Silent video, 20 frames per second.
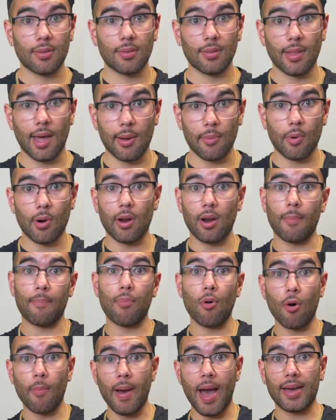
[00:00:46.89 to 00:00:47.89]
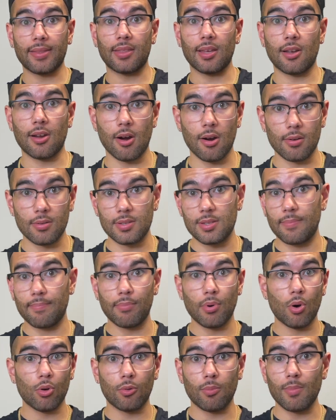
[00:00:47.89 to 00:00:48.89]
Like, we're going to pull back the curtains in
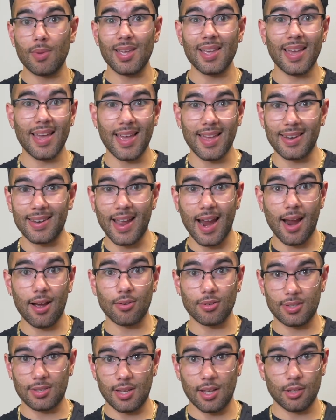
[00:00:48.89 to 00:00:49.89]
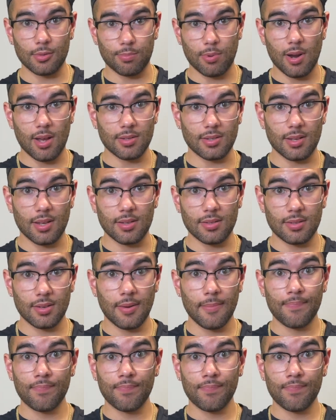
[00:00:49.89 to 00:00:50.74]
both me and Daryl's sales process.